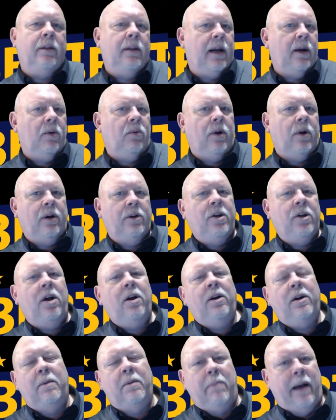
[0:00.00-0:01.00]
that I want to
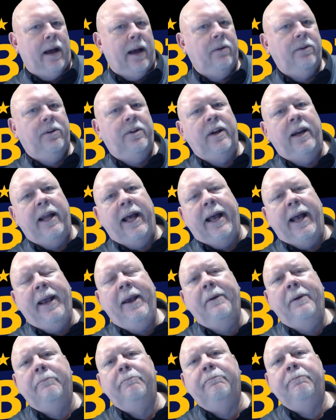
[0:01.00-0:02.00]
talk about today,